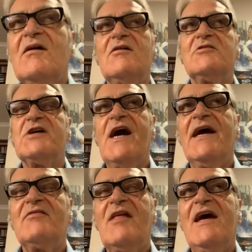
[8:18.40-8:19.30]
you're
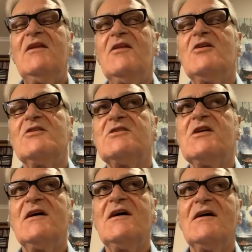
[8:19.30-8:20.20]
saying then
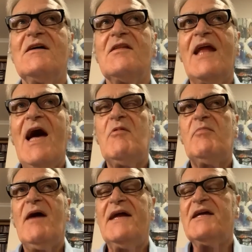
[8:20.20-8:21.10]
that uh, the
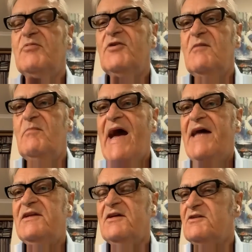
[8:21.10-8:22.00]
Labor Party are pretty
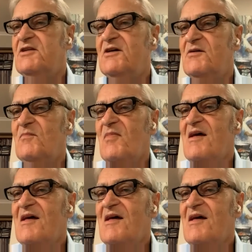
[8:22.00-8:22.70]
bad at um,